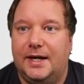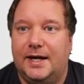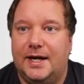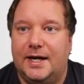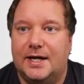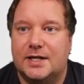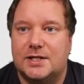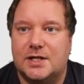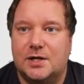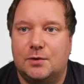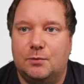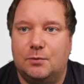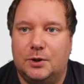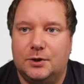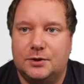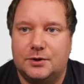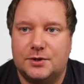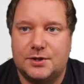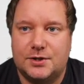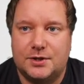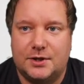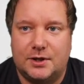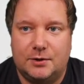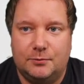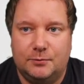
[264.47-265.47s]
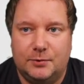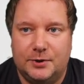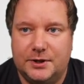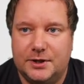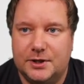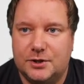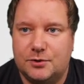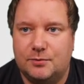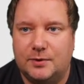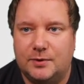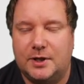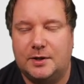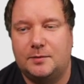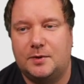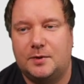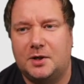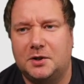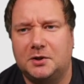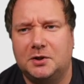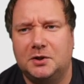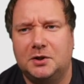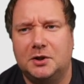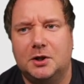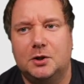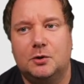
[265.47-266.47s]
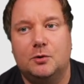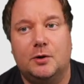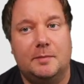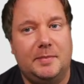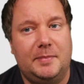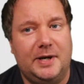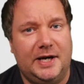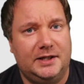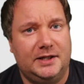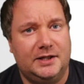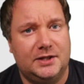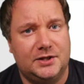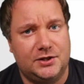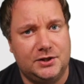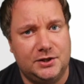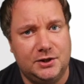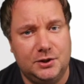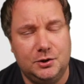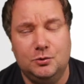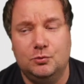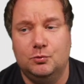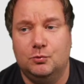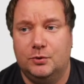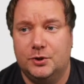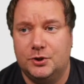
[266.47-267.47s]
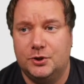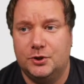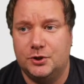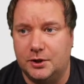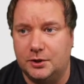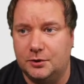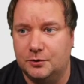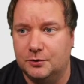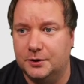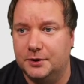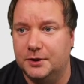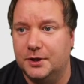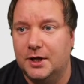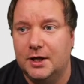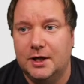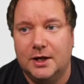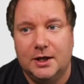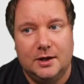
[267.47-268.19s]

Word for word: As I want to start with this one, I'm not going to go append as new, which I could,